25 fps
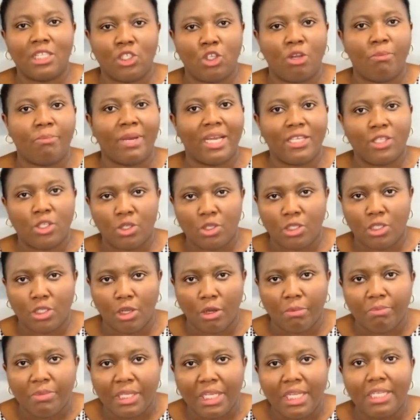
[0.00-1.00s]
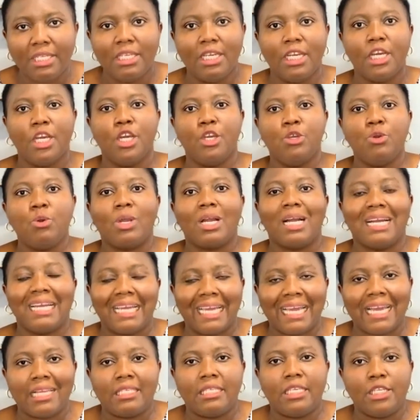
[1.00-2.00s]
your mind to something, you can
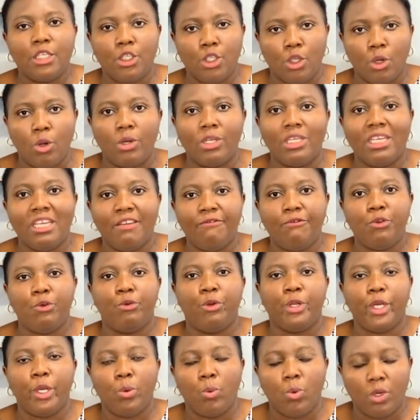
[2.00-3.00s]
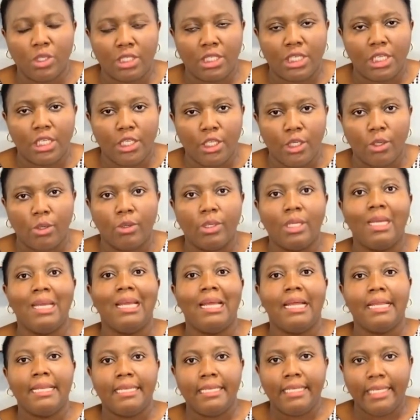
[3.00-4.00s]
get it done if you really want it done.
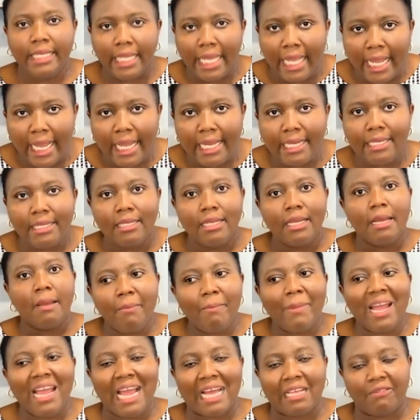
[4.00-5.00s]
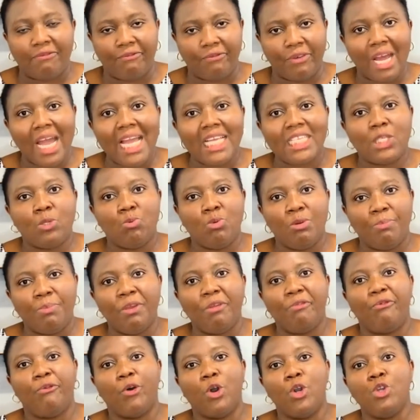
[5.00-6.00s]
Then my advice will be
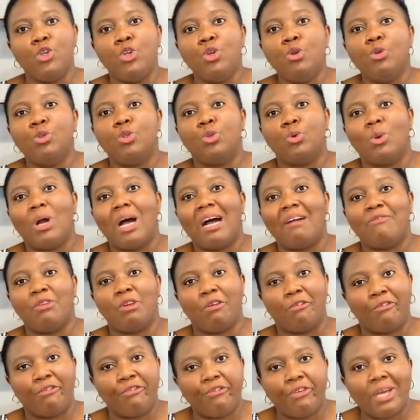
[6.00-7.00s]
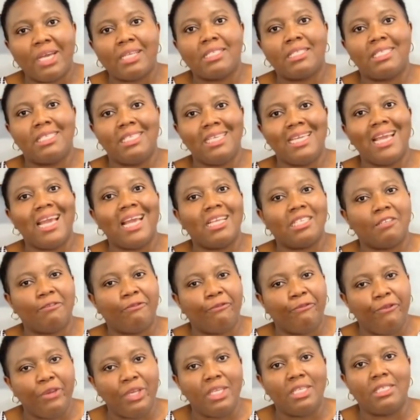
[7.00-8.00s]
for you to have your first year's
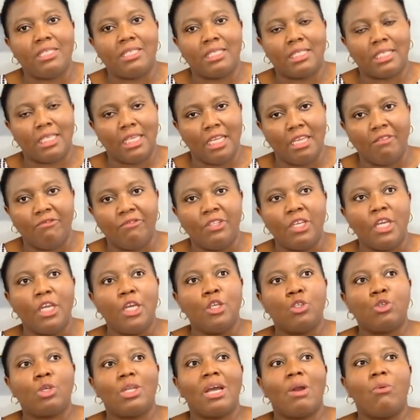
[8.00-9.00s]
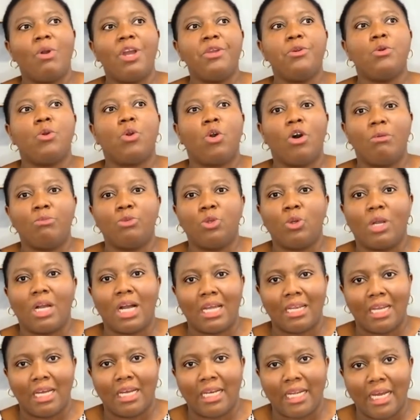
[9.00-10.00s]
fees saved, so that when you come to
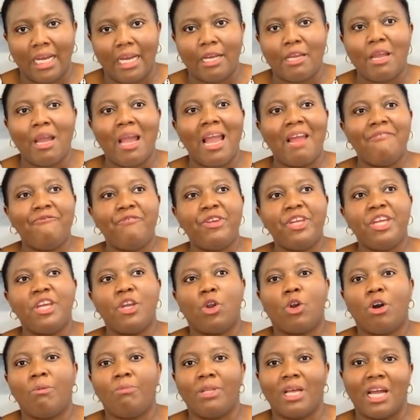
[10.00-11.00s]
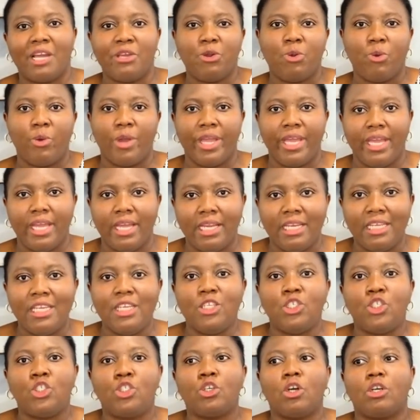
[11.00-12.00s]
Canada, every income that you earn
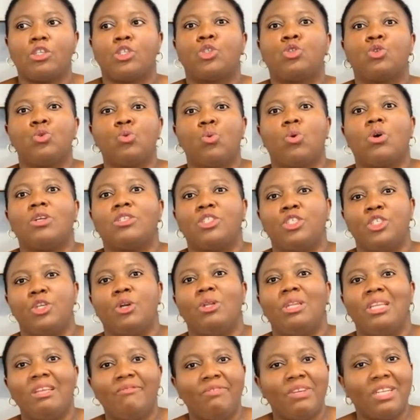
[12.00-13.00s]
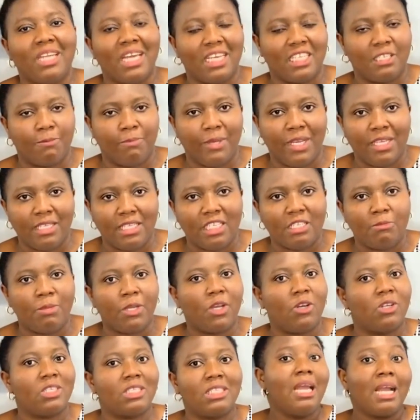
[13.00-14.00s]
is just towards your living expenses,
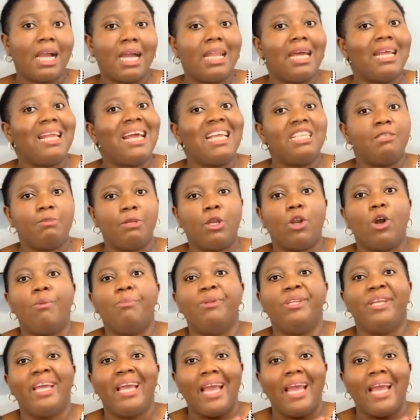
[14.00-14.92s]
because Canada is becoming